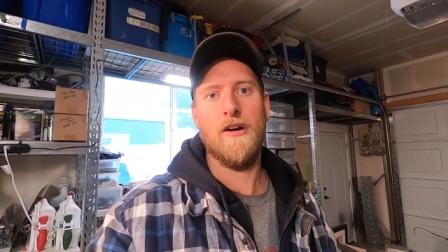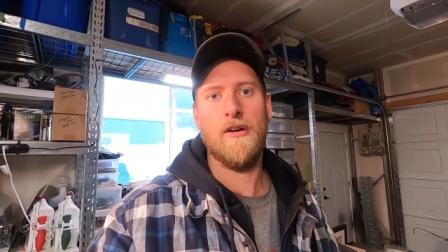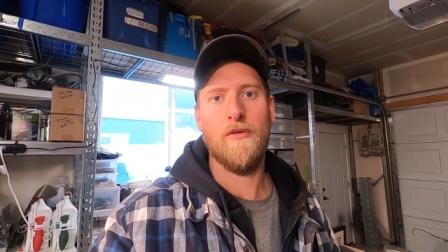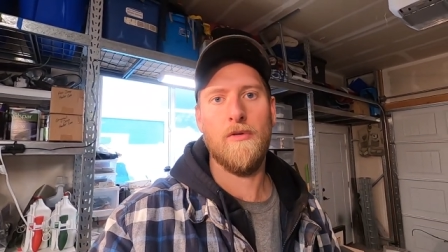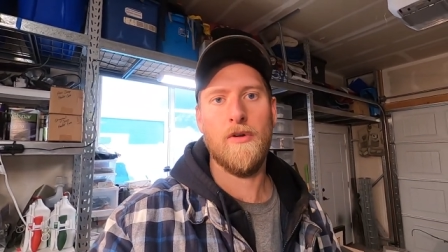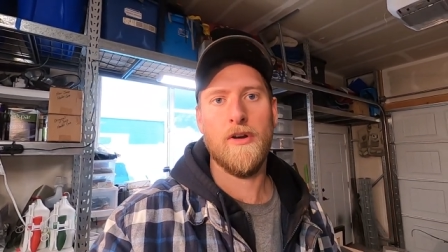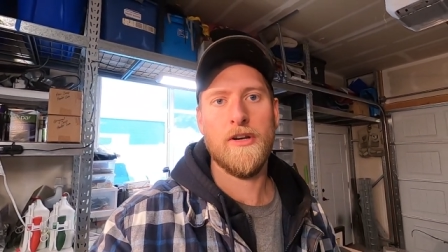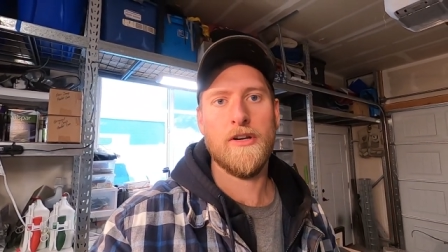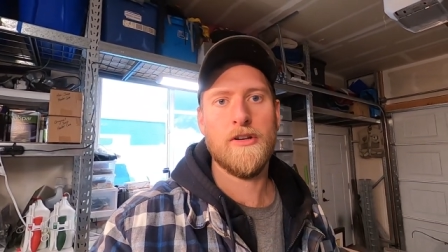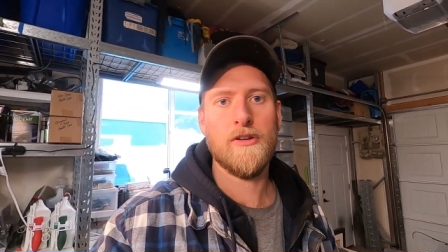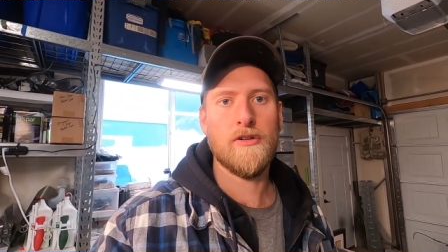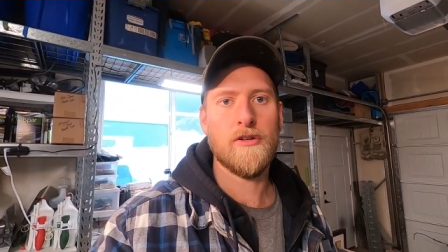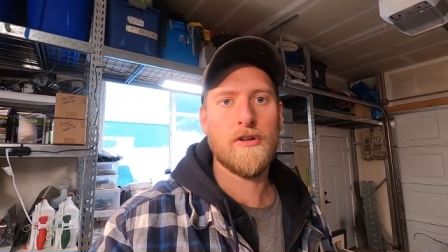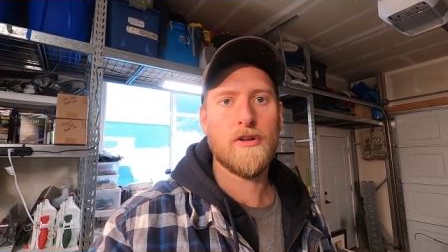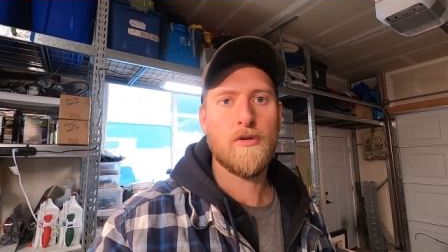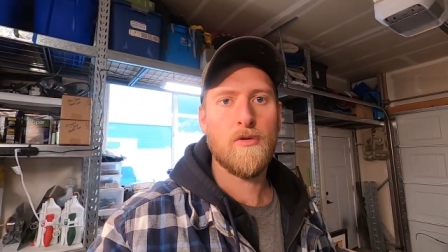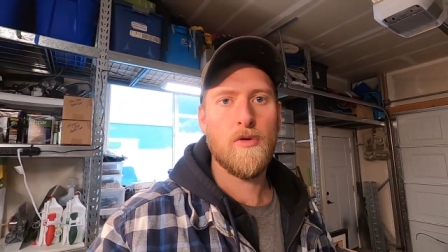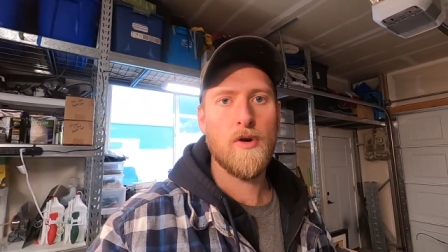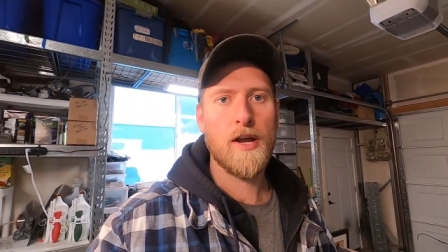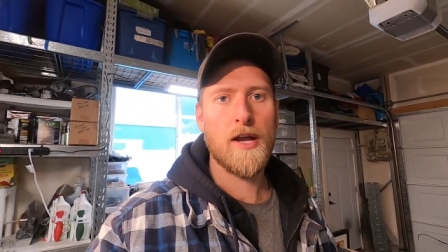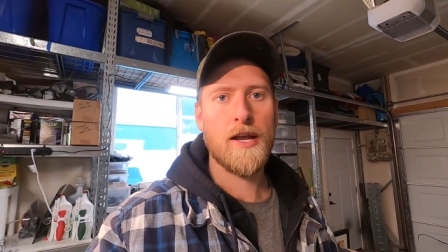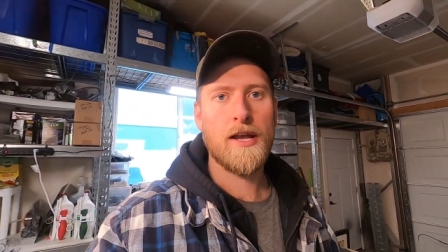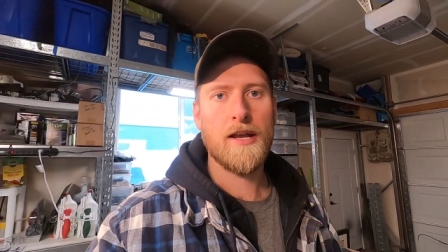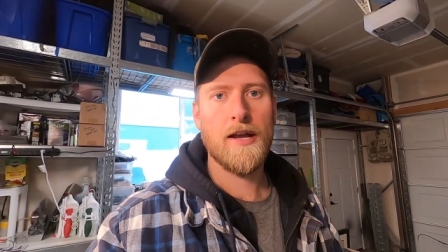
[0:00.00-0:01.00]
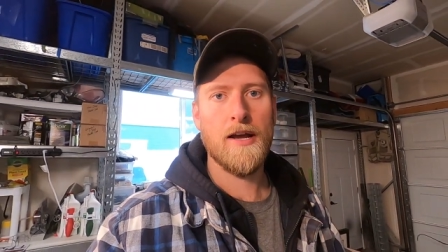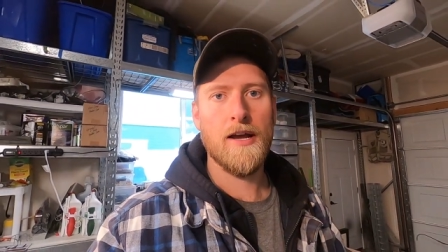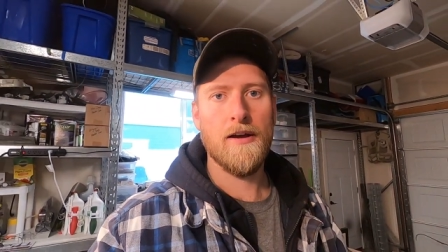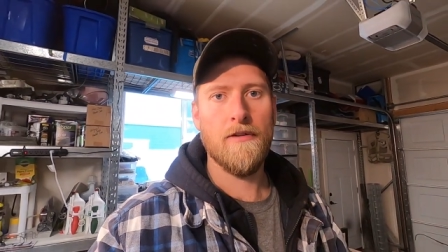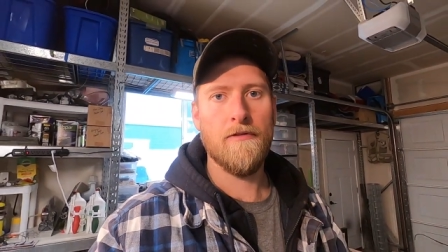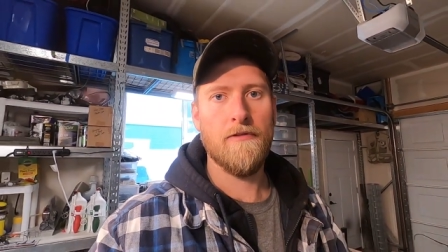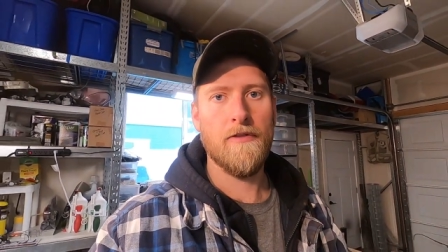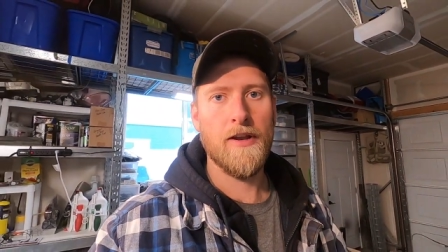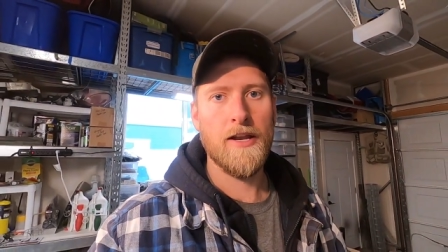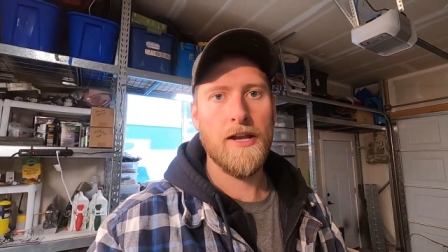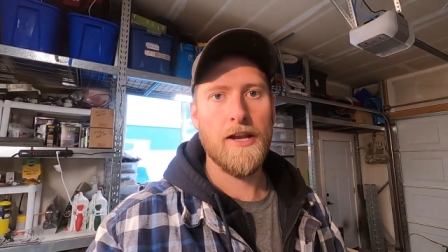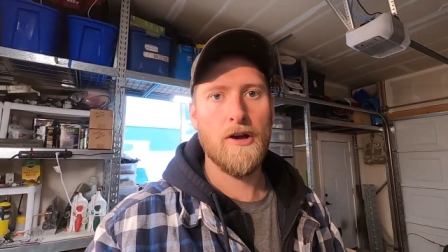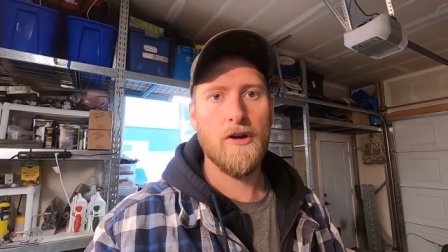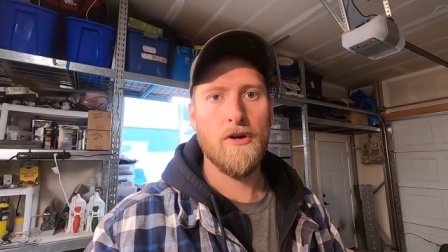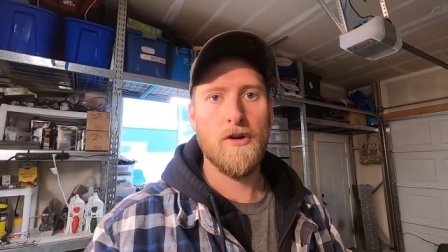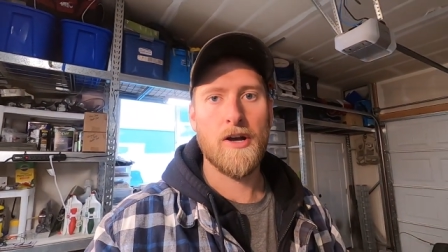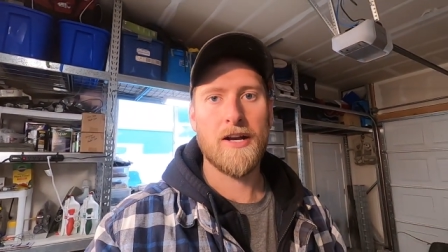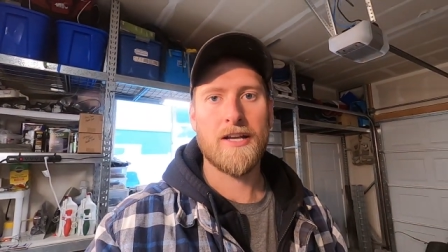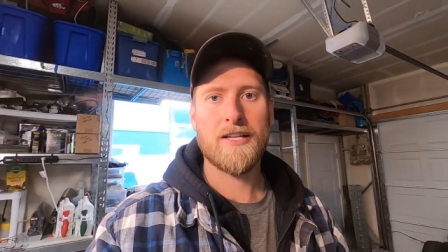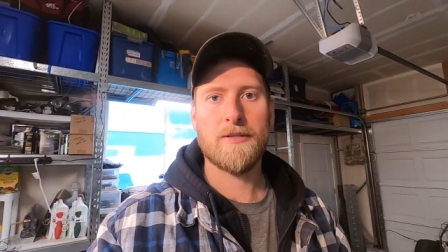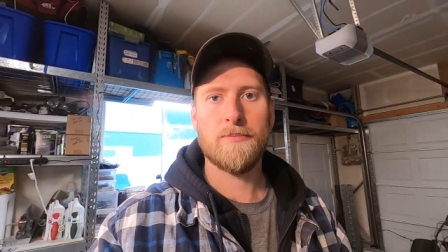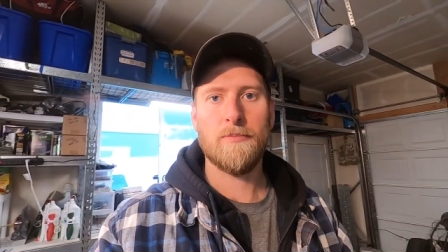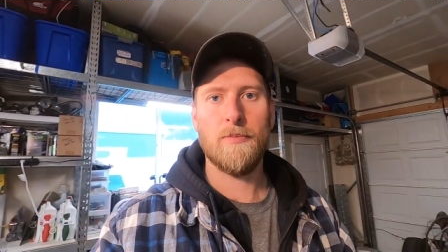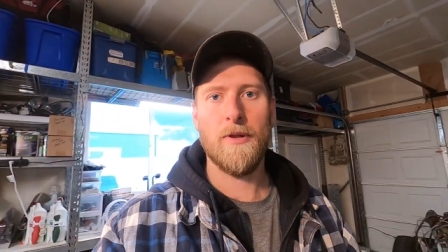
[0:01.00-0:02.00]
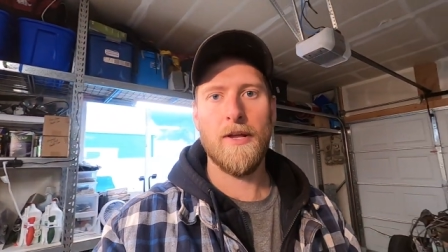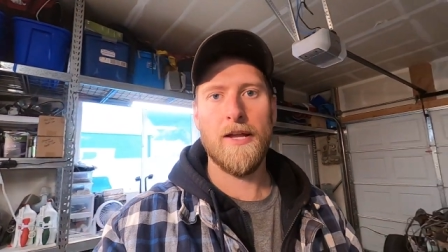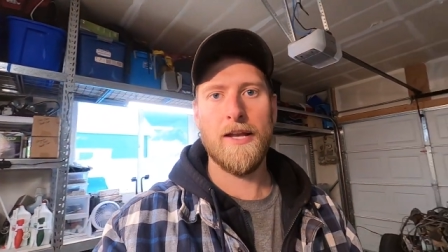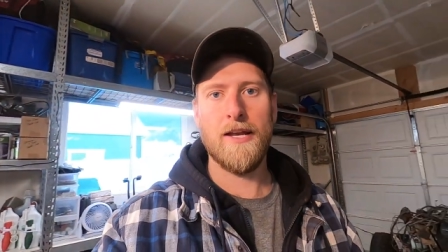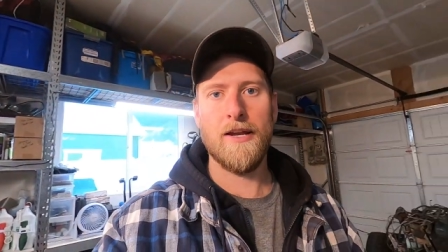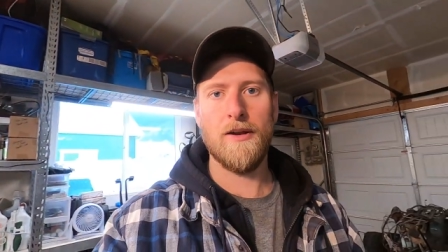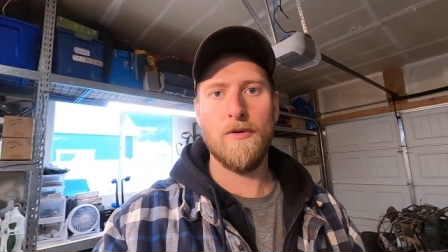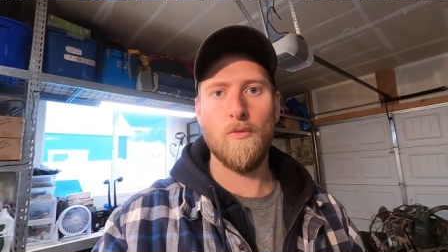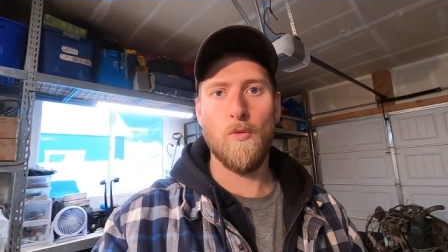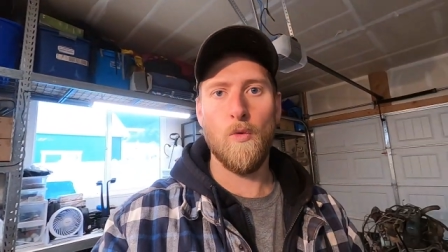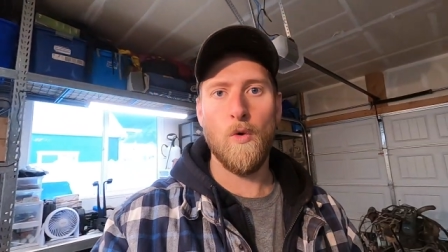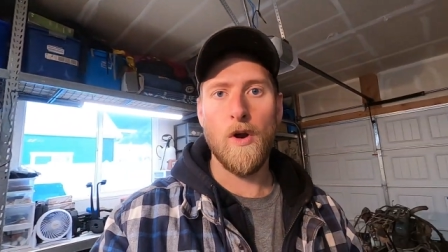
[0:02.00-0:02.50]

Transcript: I wanna do a quick uh, video explaining